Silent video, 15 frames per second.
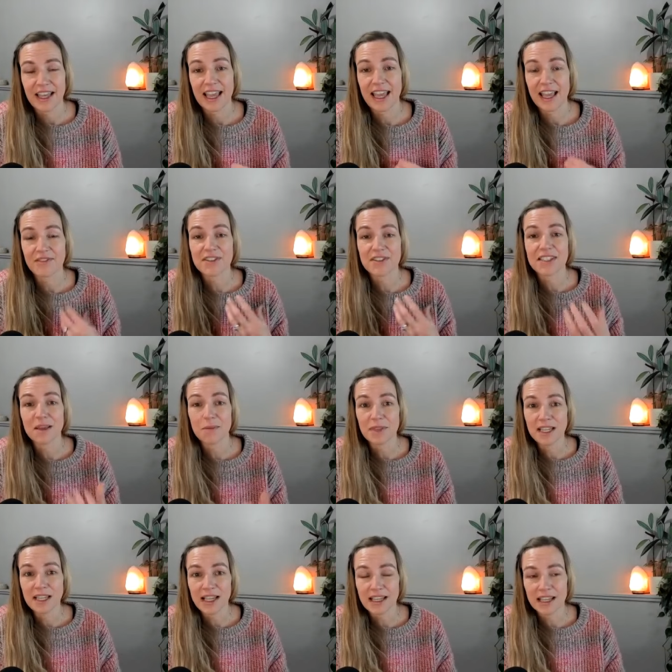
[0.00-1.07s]
I have
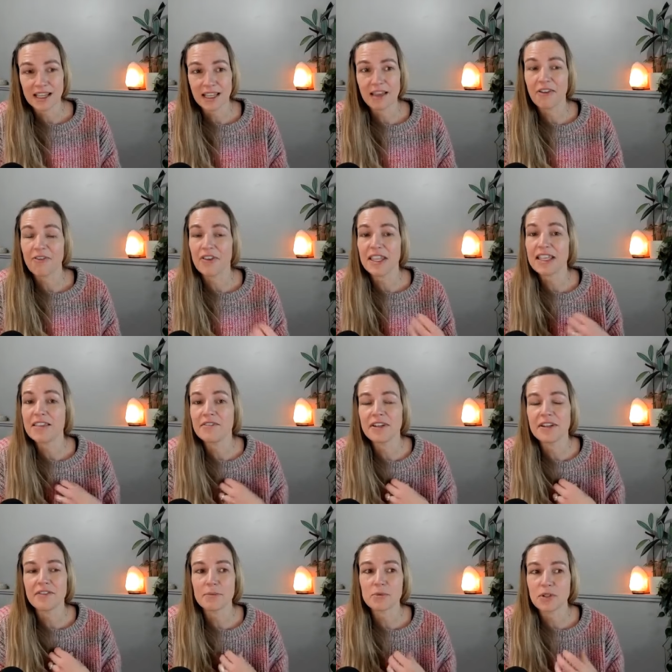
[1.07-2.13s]
something I can give.
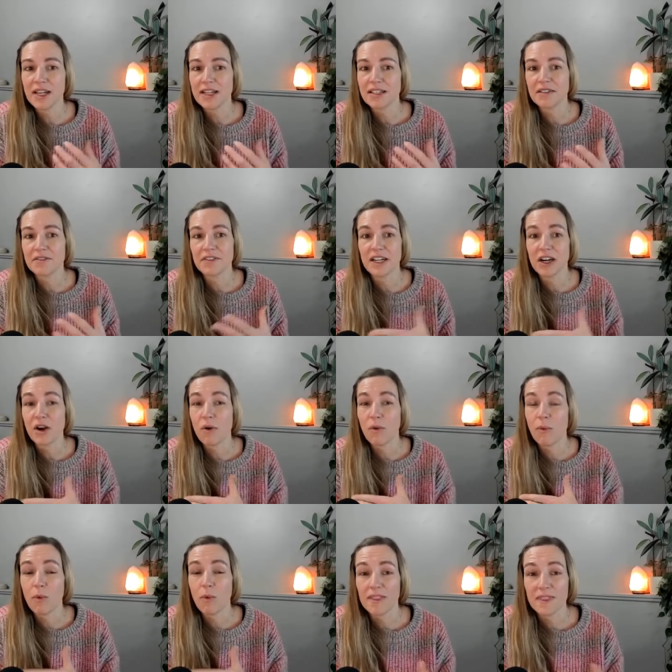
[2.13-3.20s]
Even if I'm trying to figure
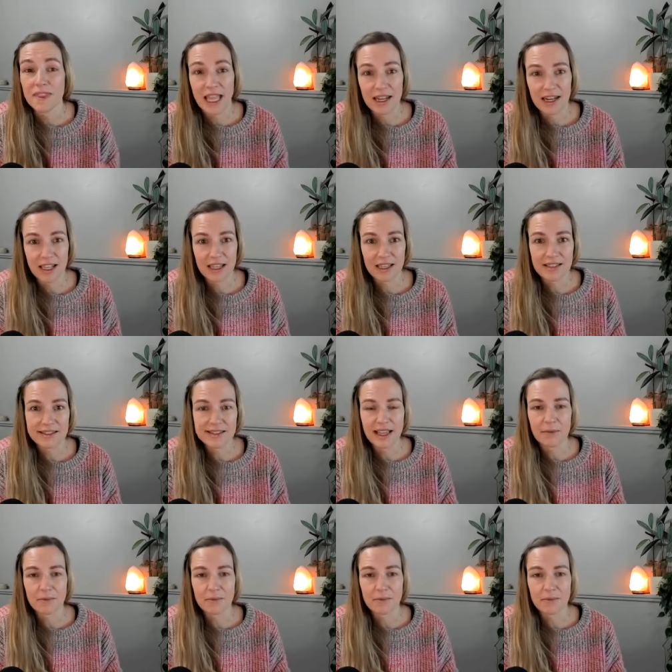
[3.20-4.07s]
out what that is,